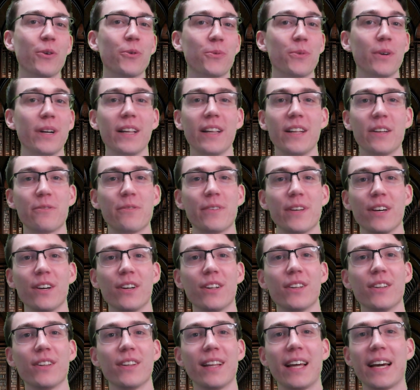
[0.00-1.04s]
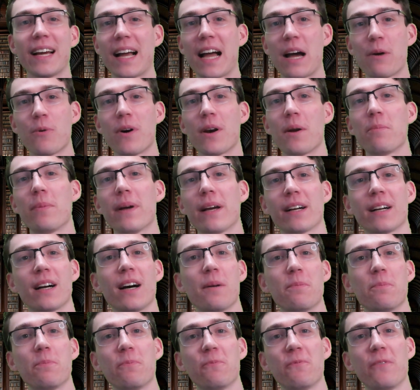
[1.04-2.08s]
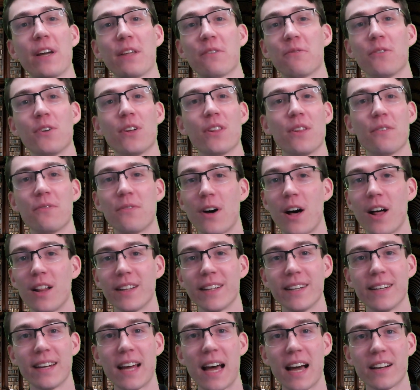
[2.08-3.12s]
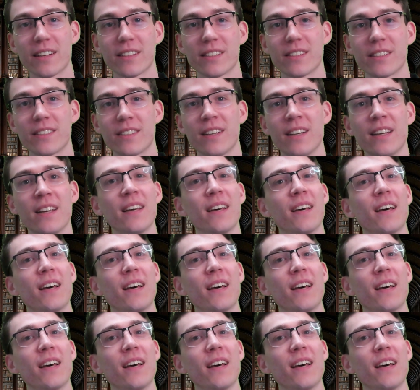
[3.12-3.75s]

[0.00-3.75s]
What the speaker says: really feel like I want to pick up Faithful and the Fallen next,